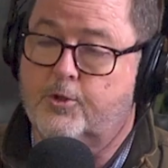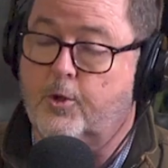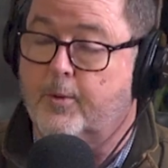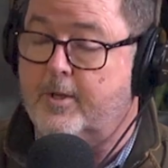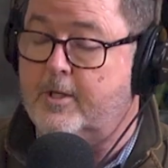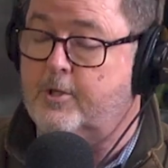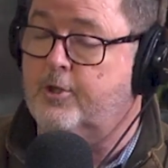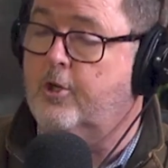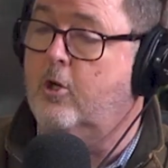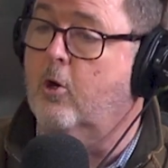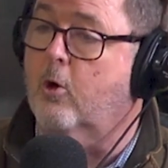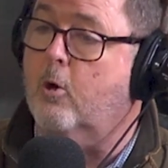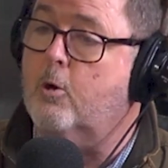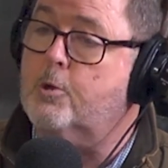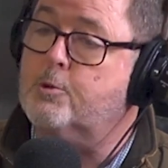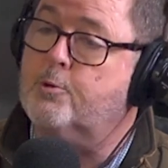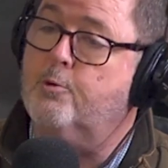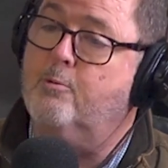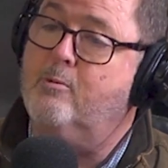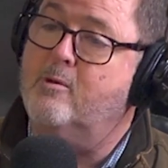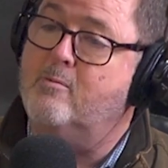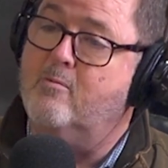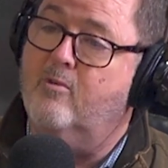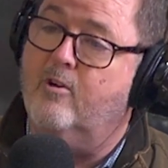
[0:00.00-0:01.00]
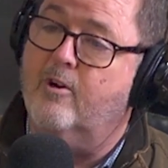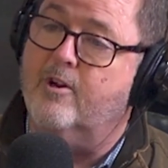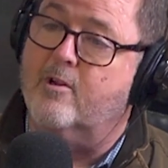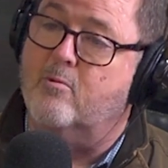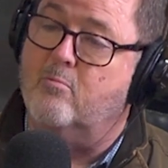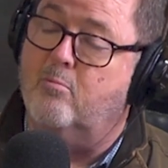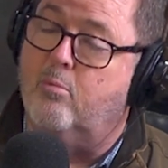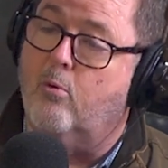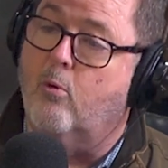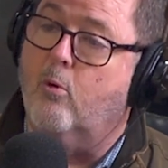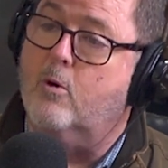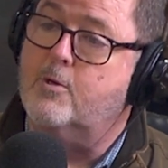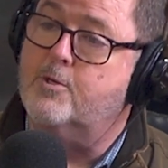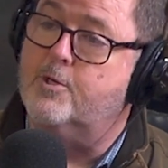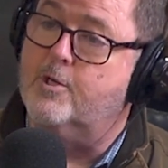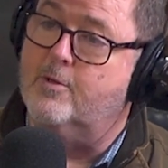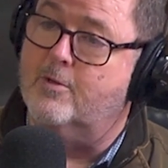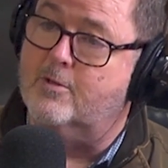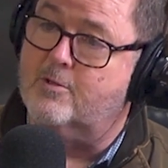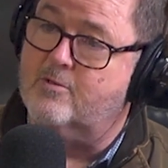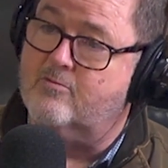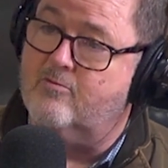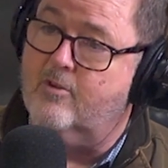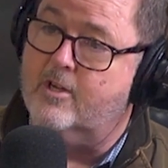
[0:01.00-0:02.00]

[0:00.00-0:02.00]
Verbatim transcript: So, so these girls would be very important to this